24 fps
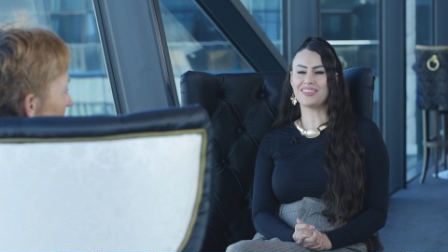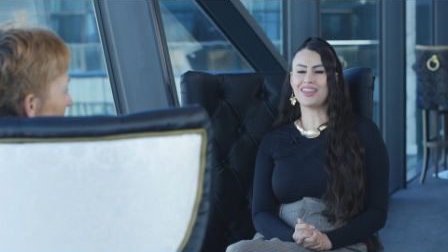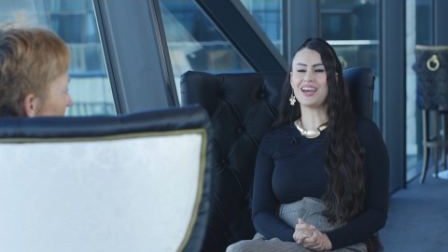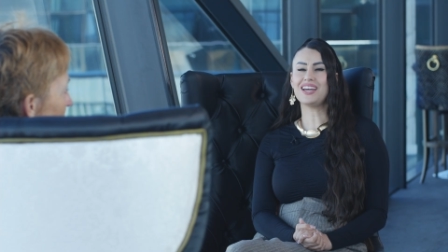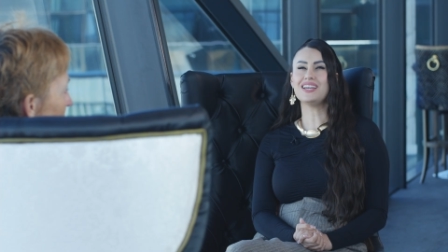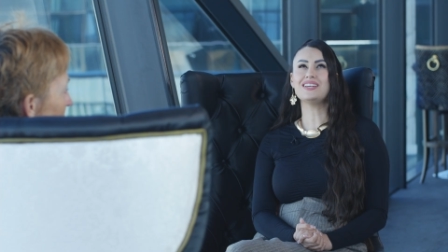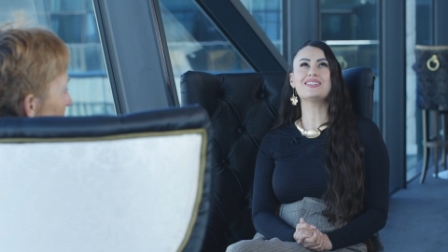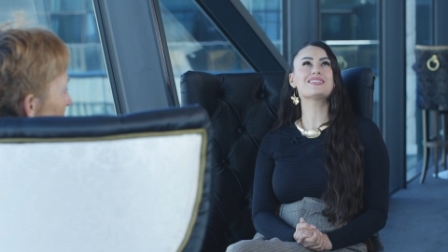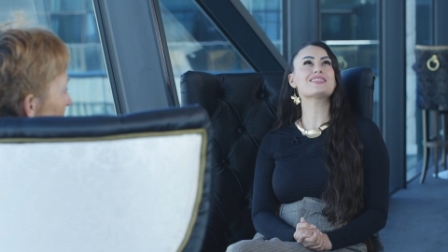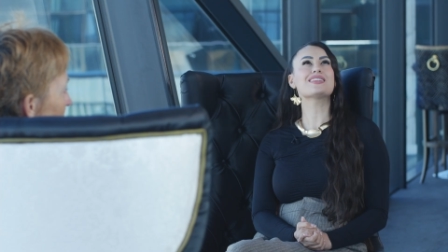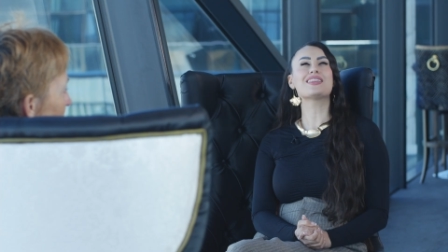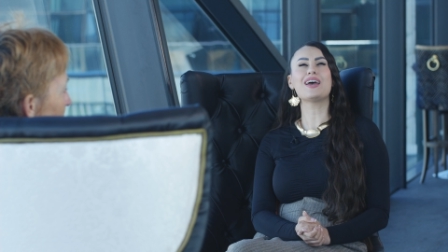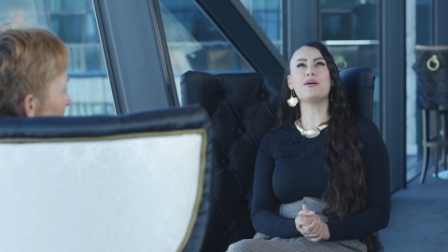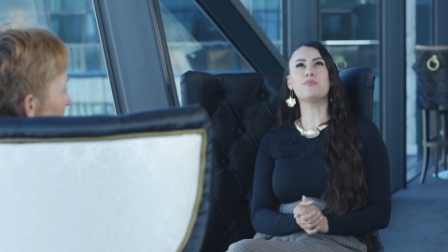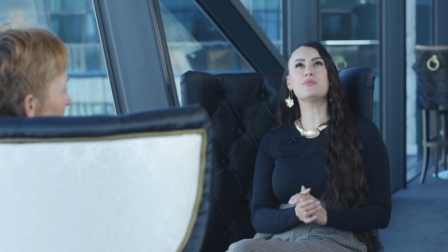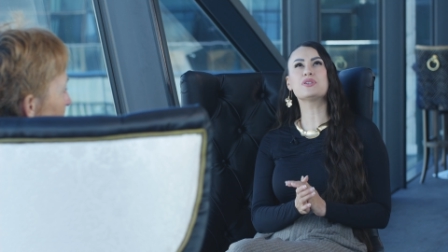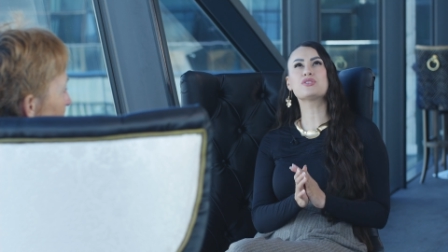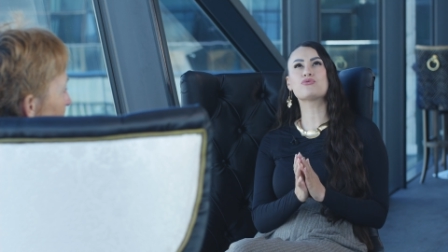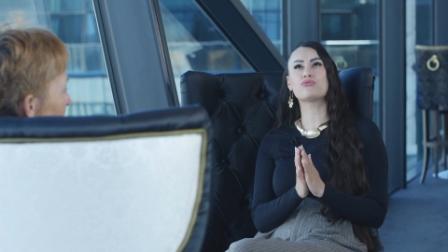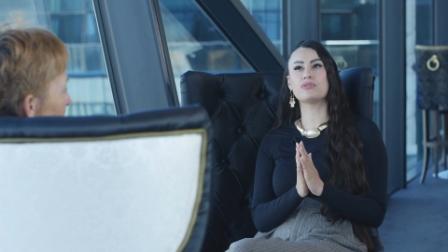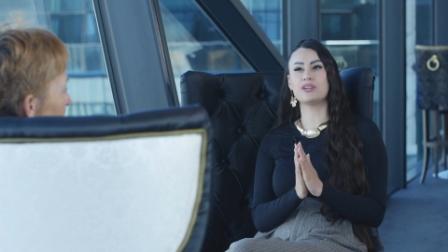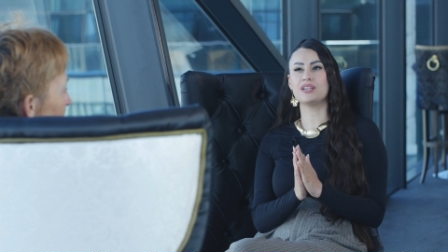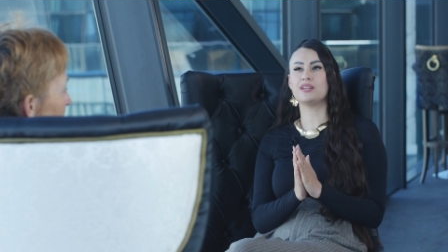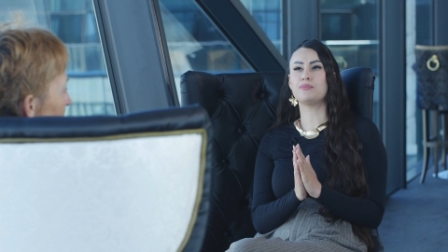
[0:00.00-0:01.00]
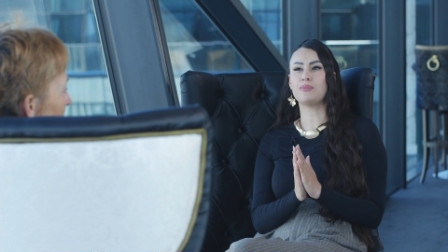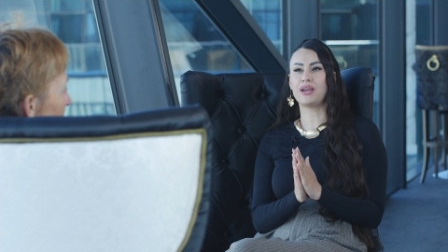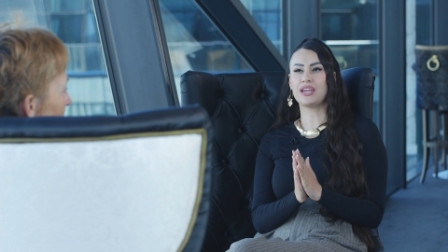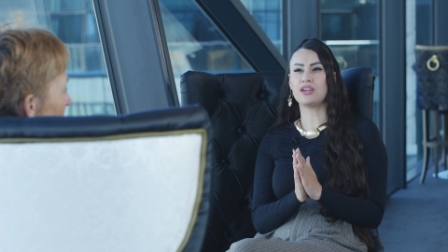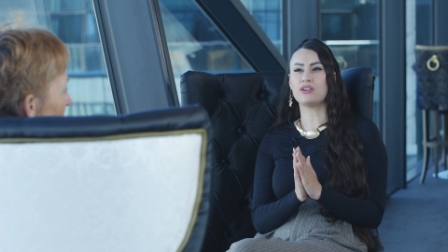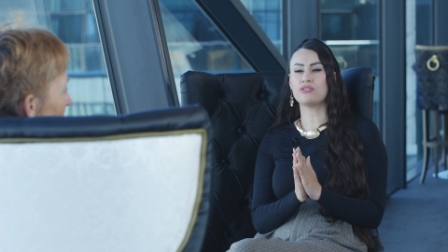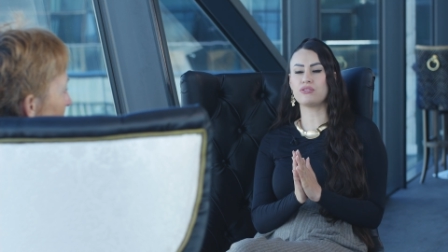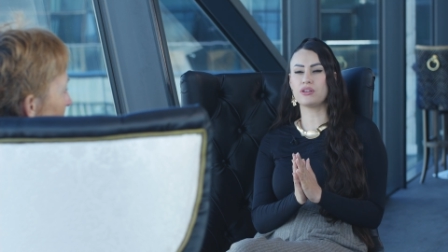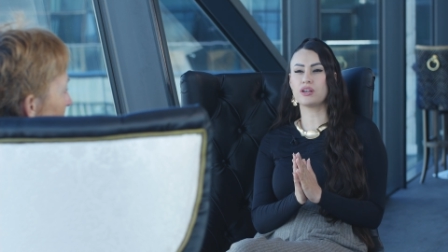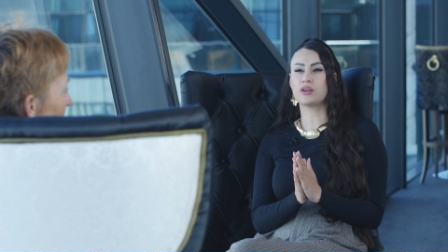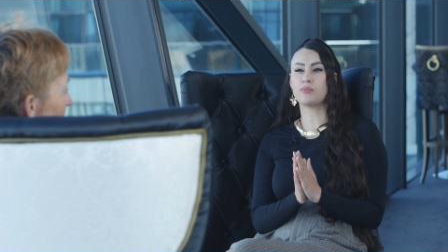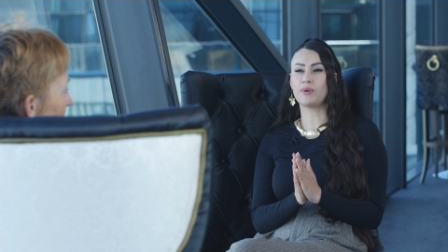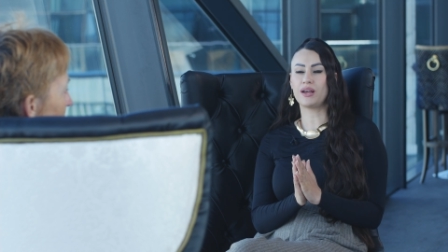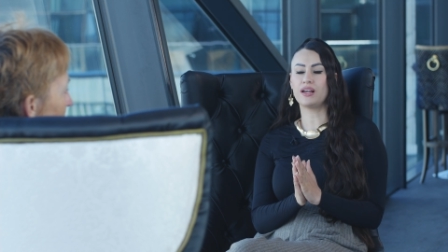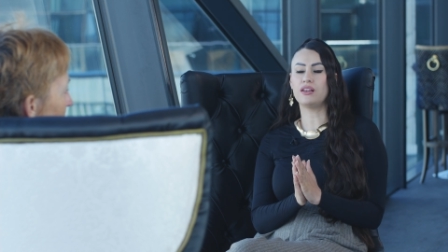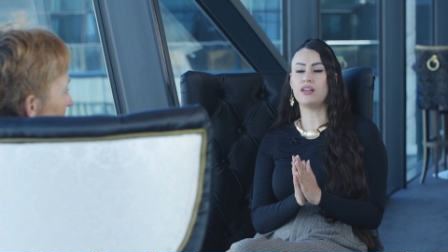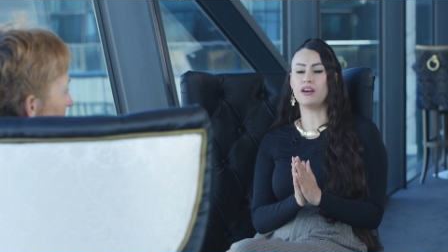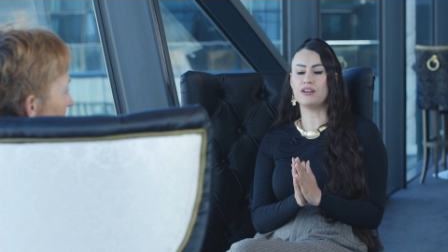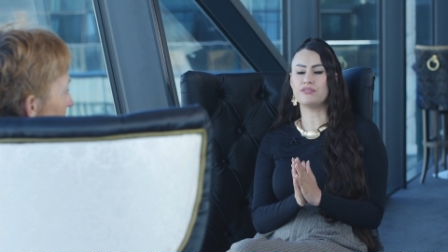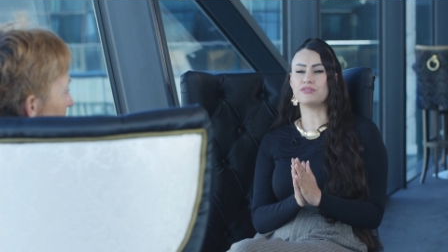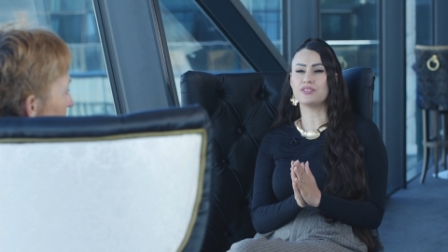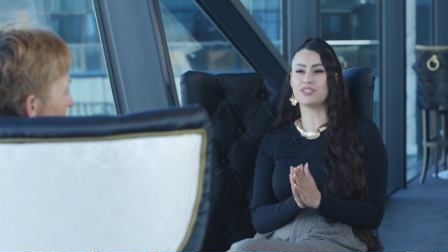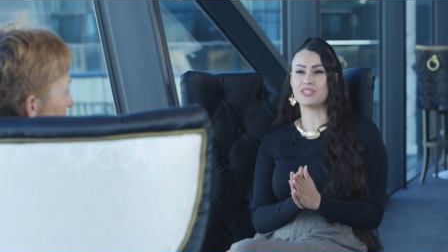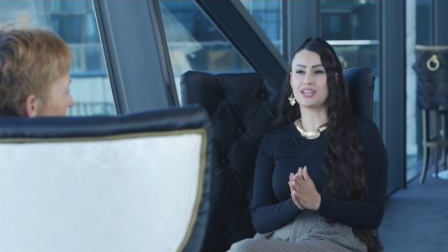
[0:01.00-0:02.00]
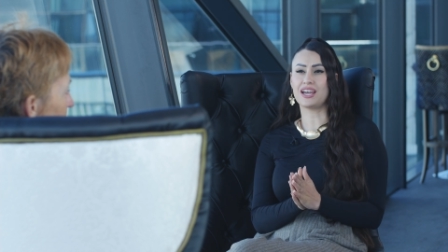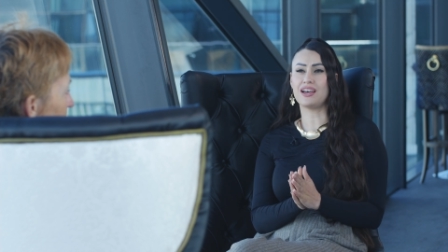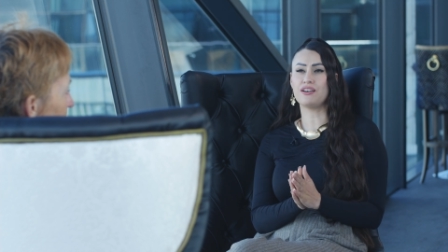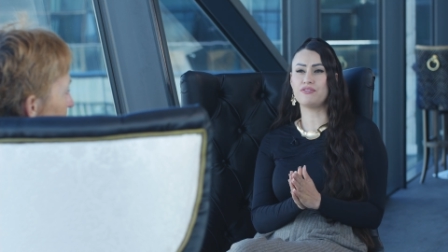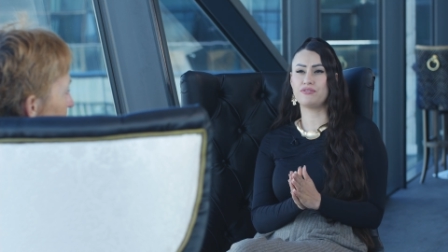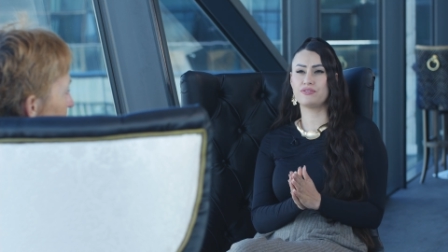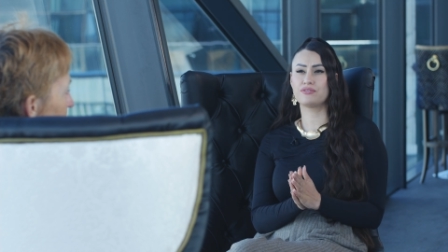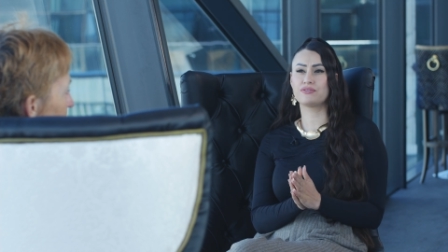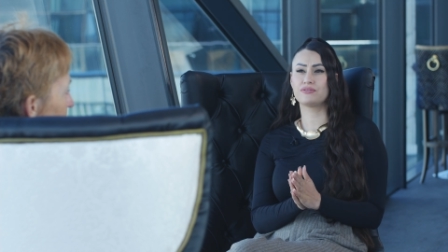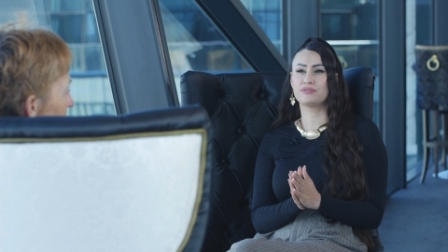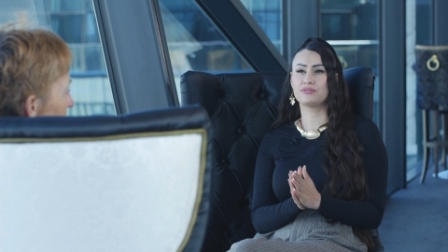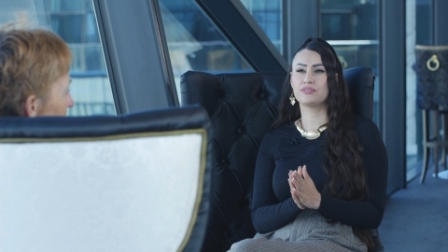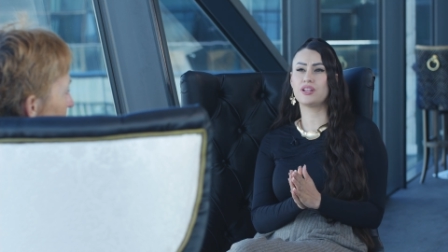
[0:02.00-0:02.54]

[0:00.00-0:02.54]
that is that must really make you think about life and death.